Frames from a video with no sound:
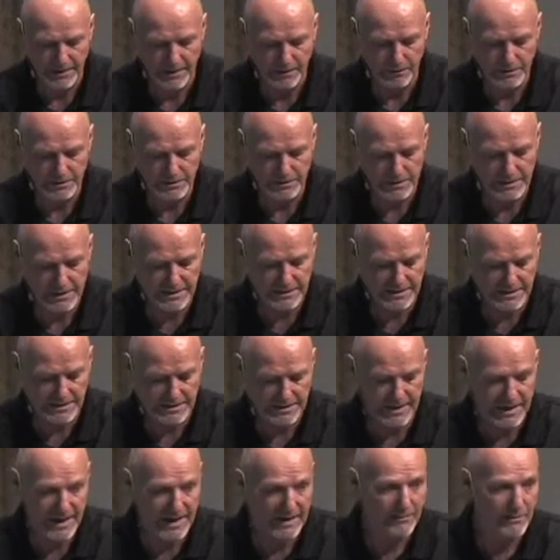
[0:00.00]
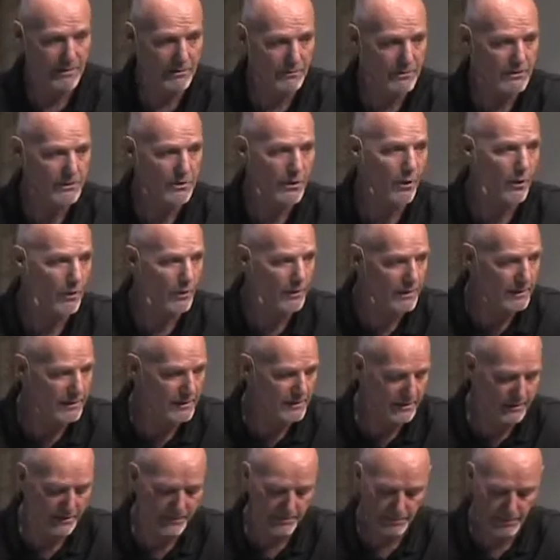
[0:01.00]
When Jesus came, it was only
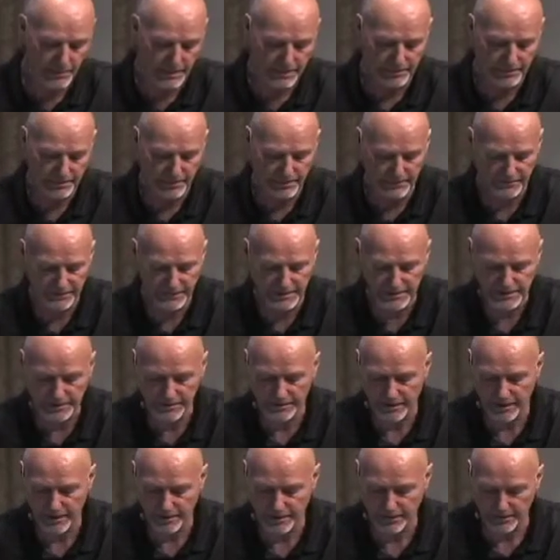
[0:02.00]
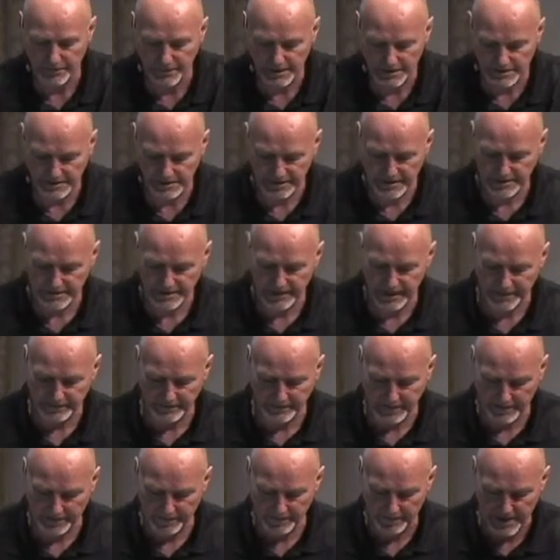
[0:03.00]
to the people of Israel. When he sends
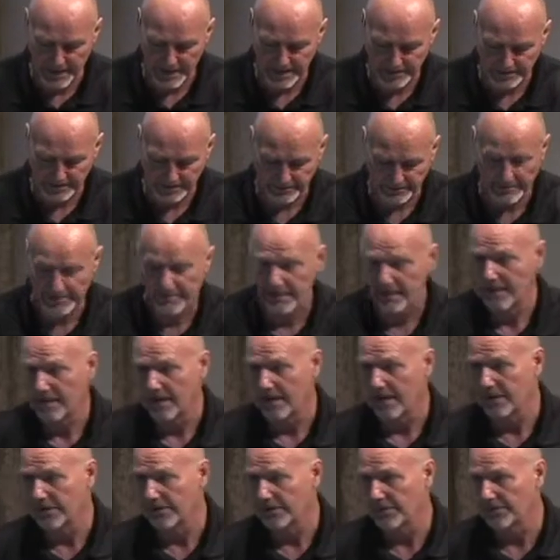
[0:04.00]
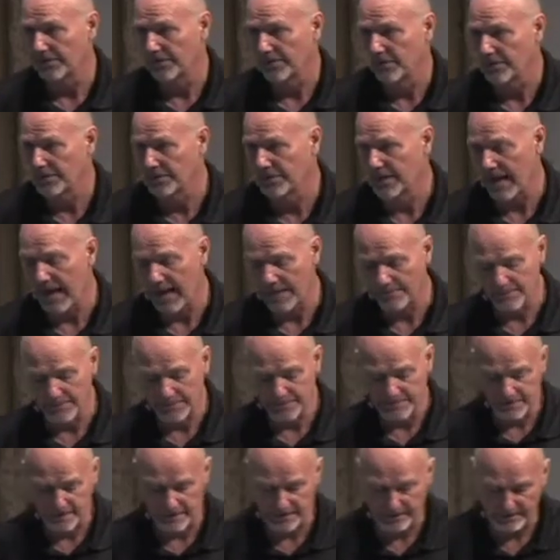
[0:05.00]
out the apostles on their first
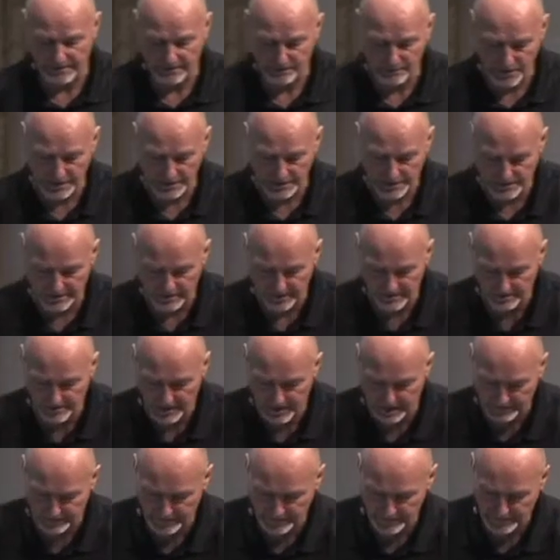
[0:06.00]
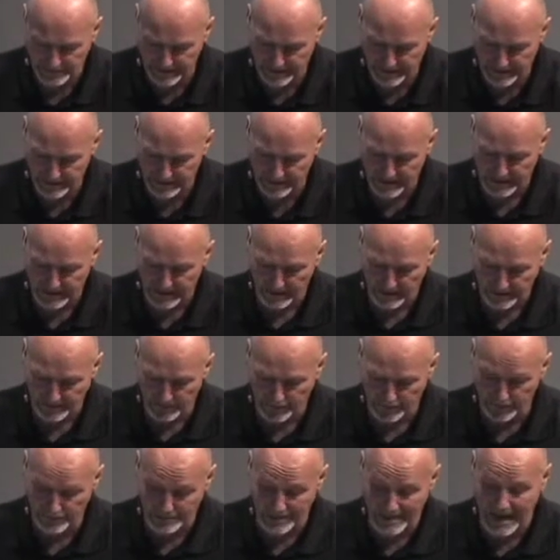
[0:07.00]
apostolic mission in Matthew 10,
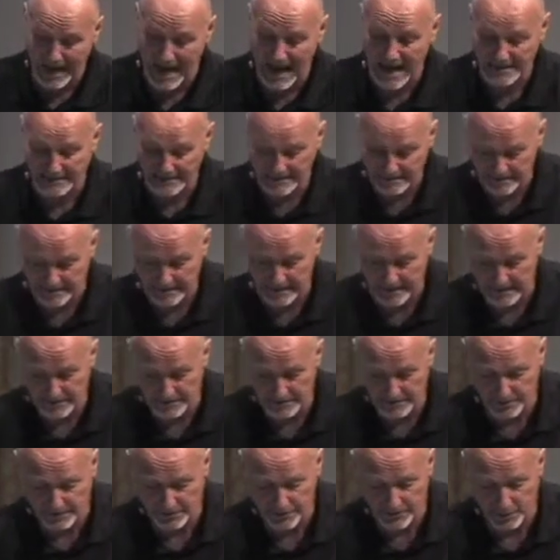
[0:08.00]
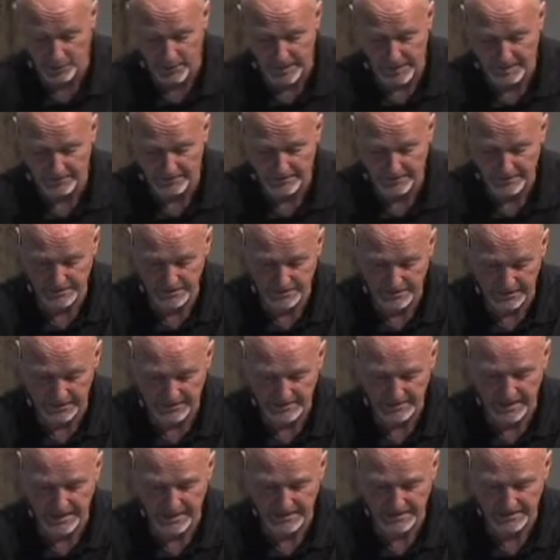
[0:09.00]
go not uh, into the way of the
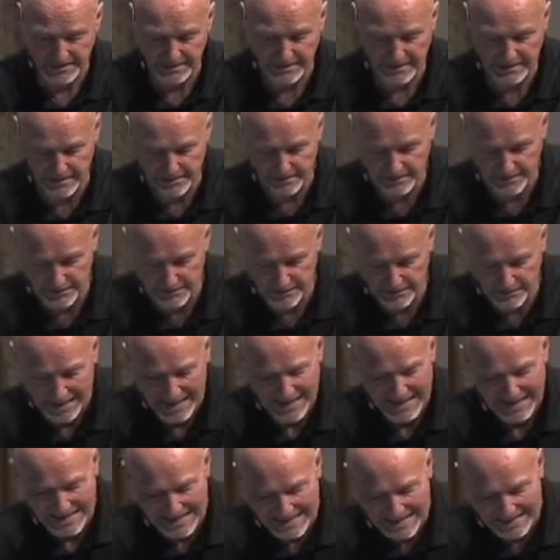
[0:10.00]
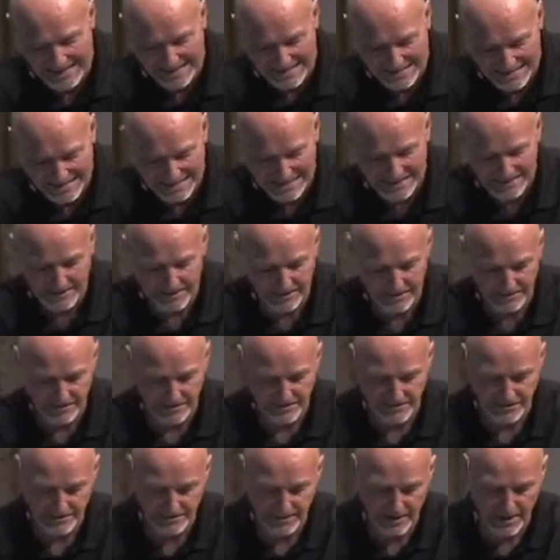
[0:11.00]
Gentiles and into any city of the
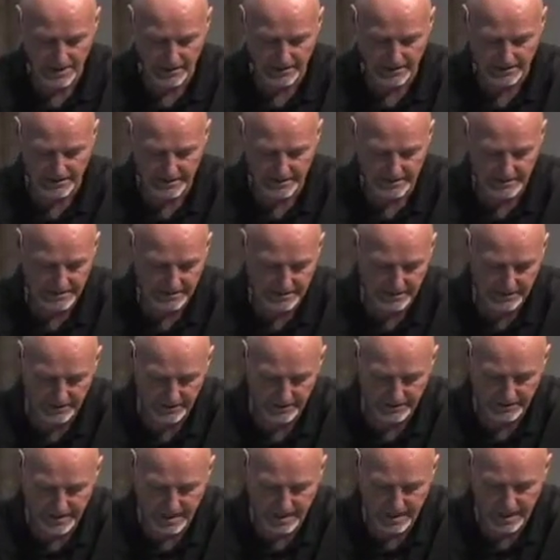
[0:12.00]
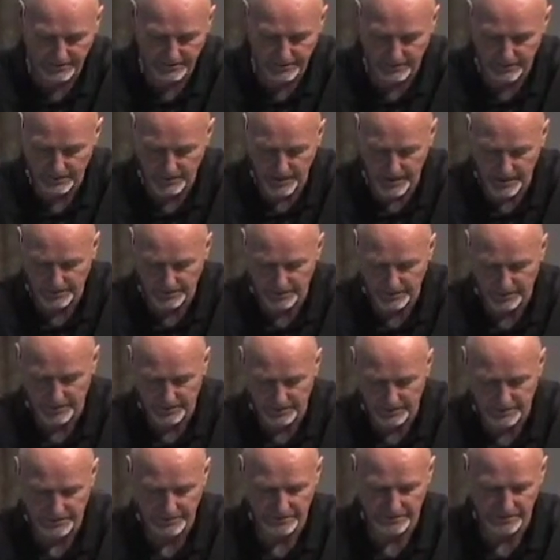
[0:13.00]
Samaritans enter not, but rather
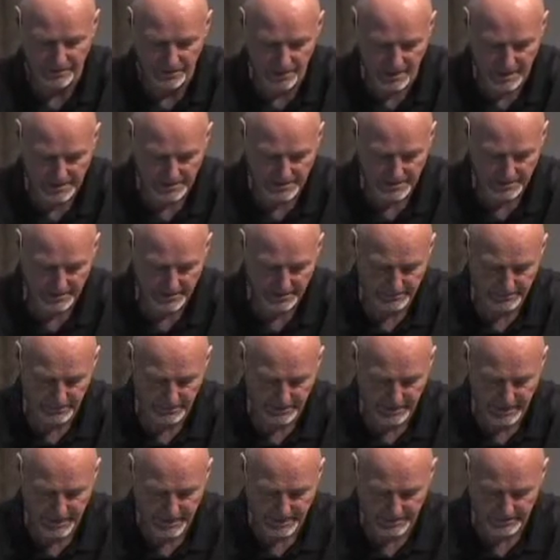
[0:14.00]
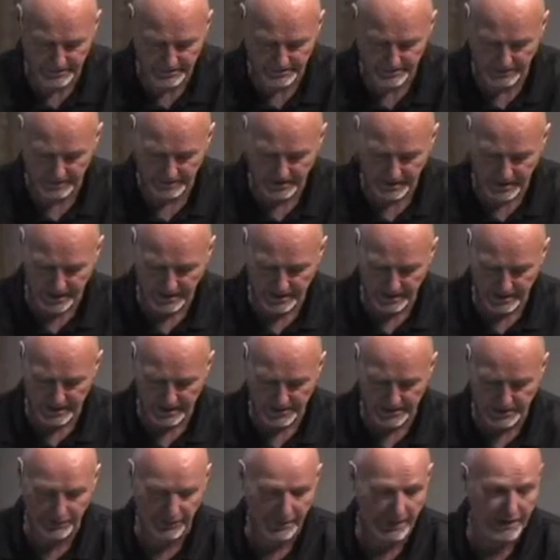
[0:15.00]
go to the lost sheep of the house of
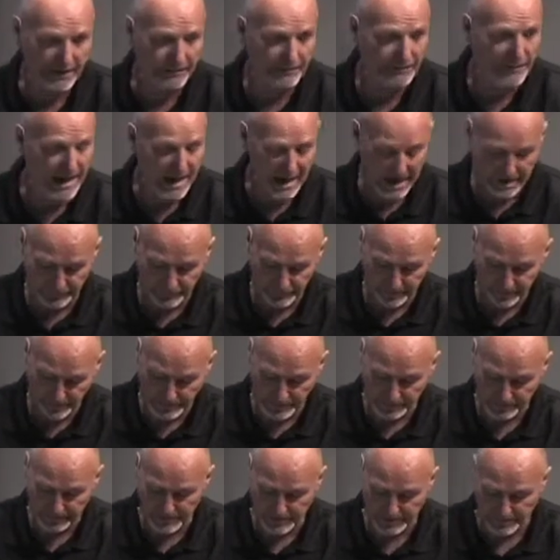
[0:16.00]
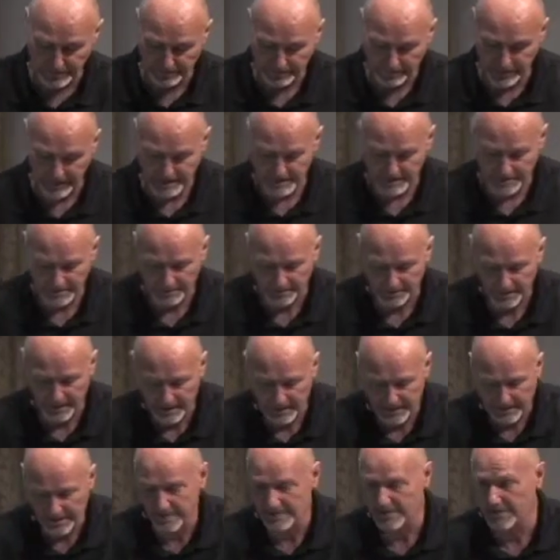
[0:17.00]
Israel. After his resurrection,
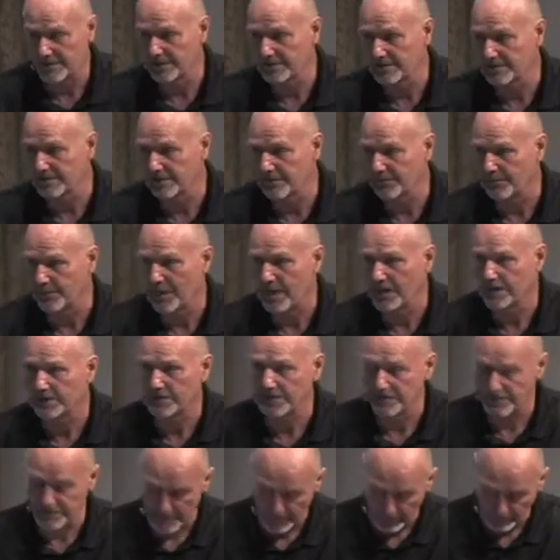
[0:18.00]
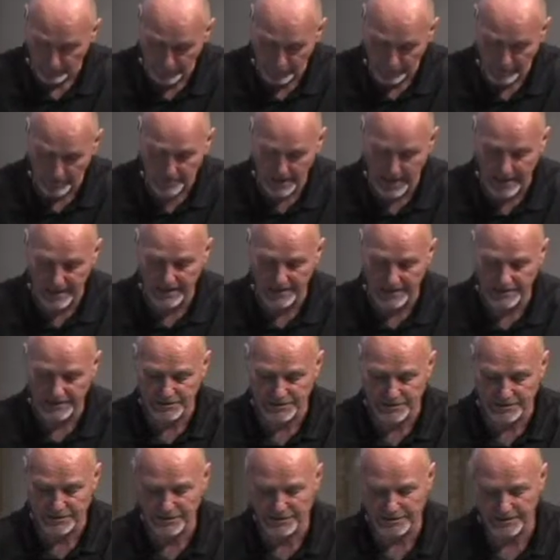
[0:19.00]
he tells the apostles, remain in
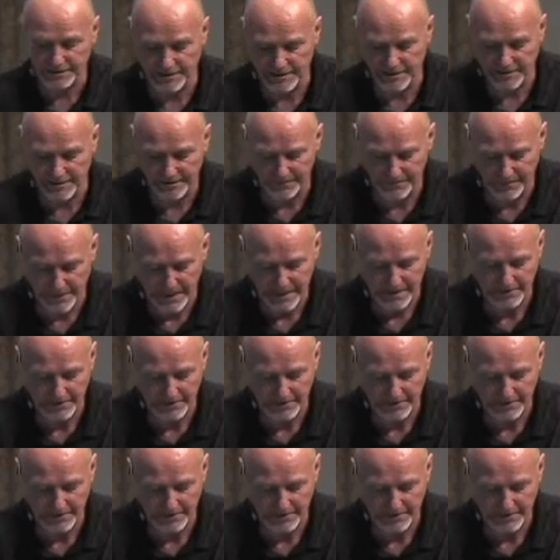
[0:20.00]
Jerusalem.